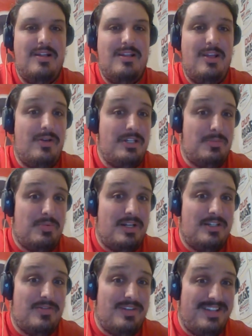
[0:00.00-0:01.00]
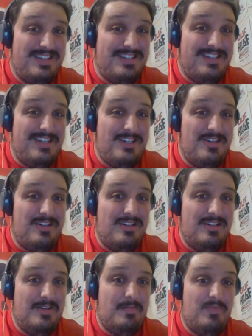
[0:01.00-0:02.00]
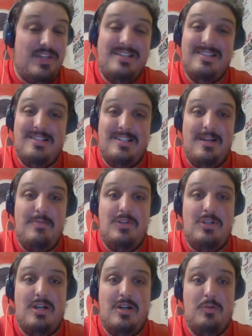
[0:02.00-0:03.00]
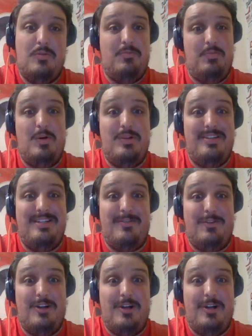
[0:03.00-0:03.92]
The only surprise for this edition, it's the same show, but with a different